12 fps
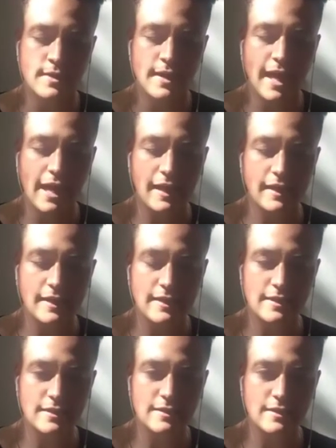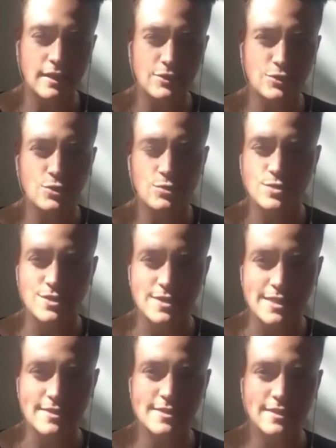a new
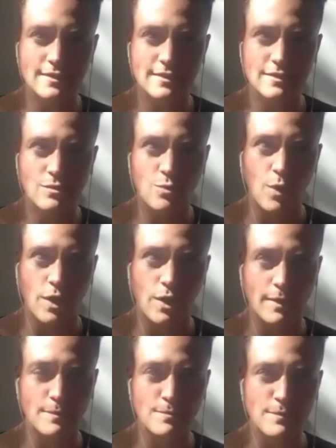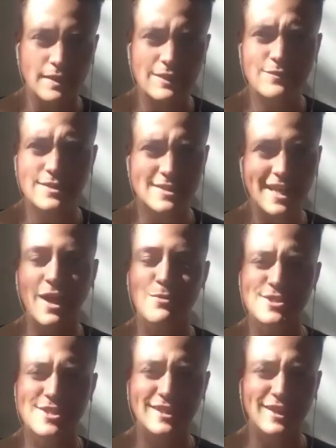season where I'm, even today I
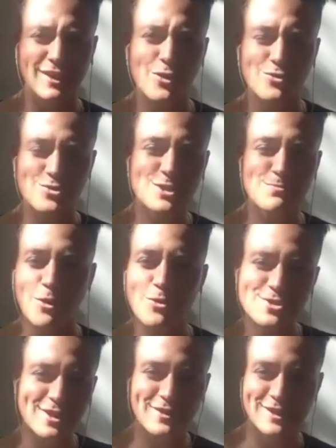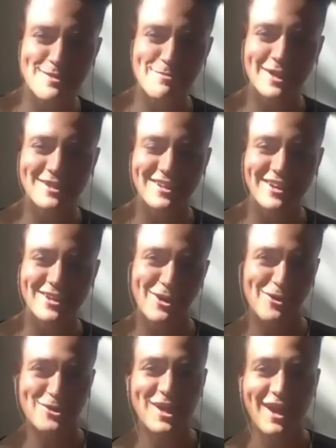was thinking, oh, there's this post I think I might
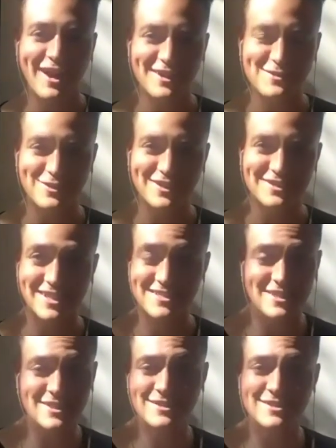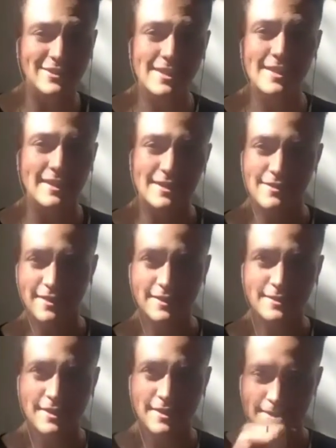unarchive. And because I didn't delete anything,
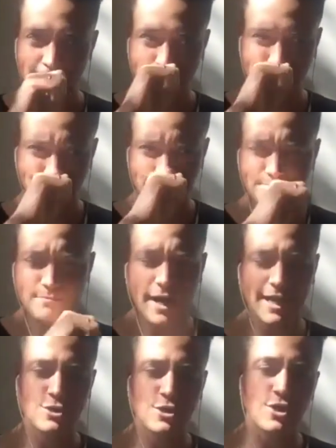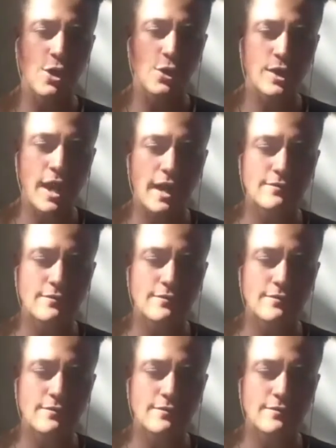I just archived